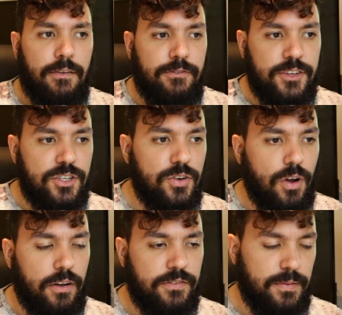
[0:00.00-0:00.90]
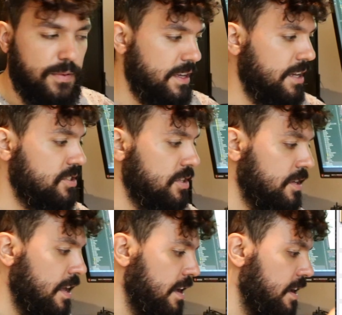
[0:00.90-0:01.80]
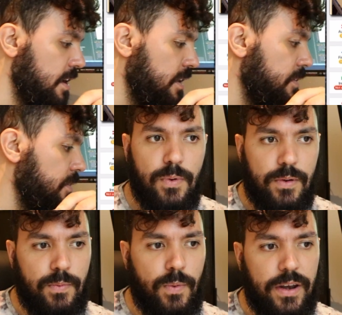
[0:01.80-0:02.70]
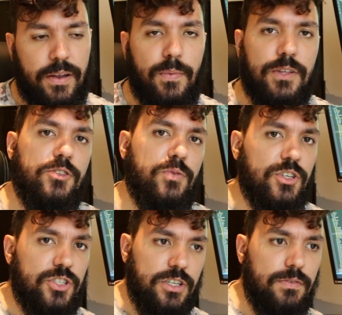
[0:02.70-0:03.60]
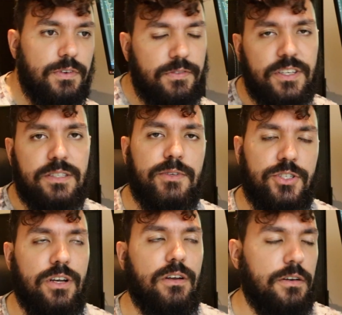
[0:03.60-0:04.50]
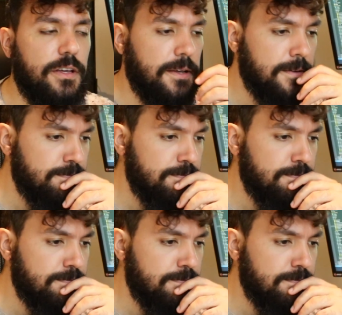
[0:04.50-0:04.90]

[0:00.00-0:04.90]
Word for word: feature of the application and what I want to achieve with this machine learning.